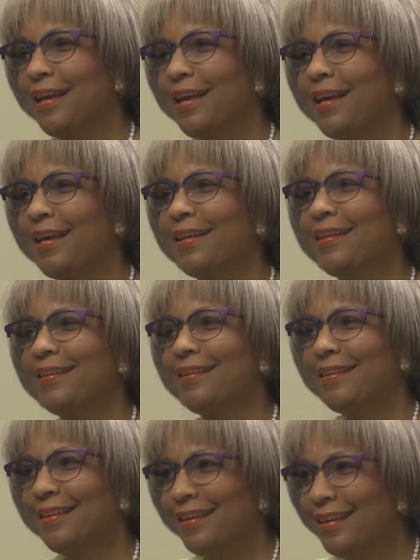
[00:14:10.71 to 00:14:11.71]

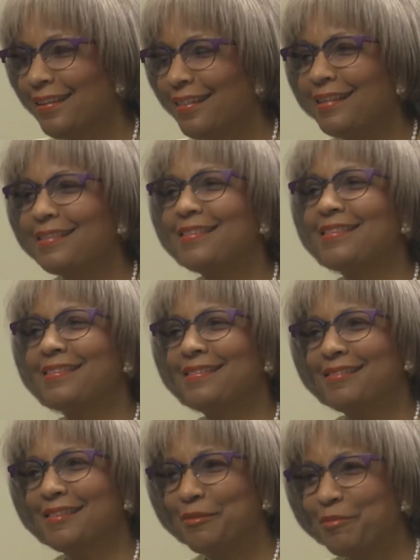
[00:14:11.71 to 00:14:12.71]
And that's,
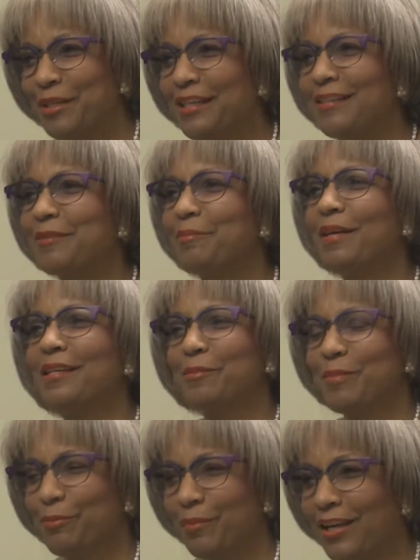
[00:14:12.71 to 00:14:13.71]
to me, has
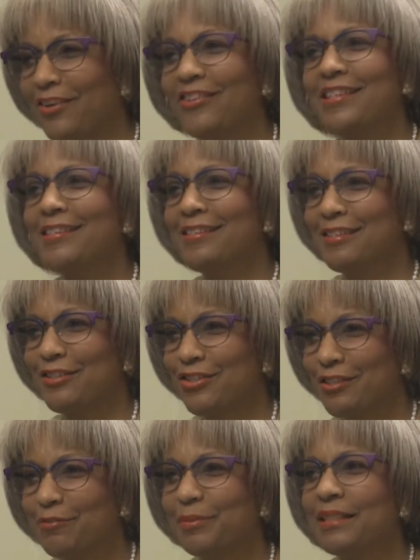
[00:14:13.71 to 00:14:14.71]
been my greatest
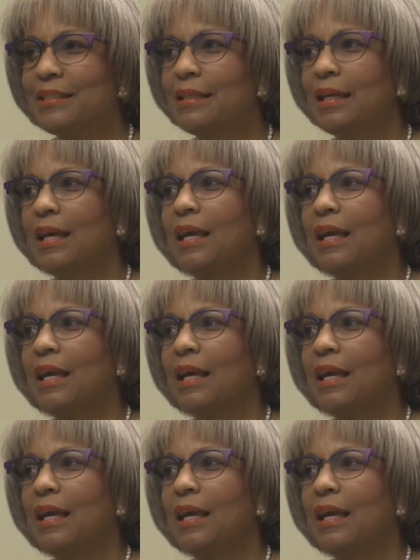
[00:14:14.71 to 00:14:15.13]
achievement.